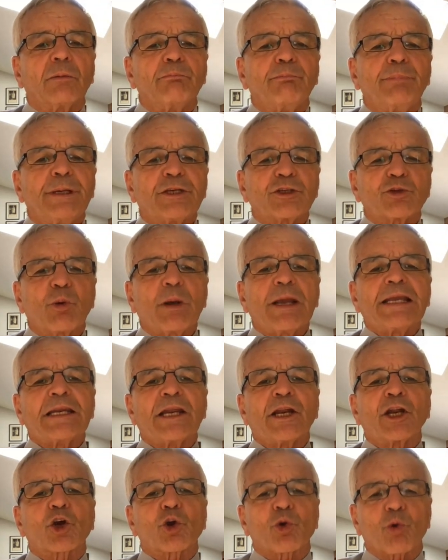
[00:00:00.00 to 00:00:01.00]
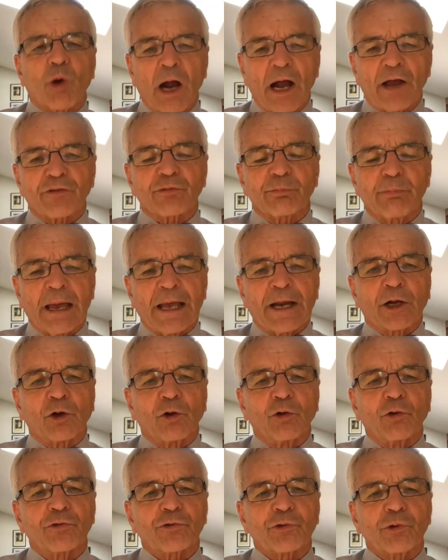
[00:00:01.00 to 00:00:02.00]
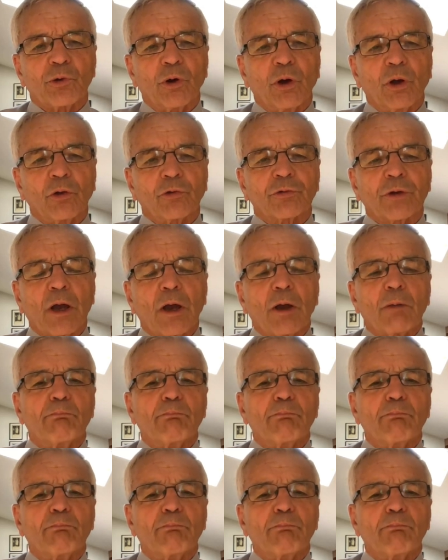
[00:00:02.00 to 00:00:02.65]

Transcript: between and across medical schools,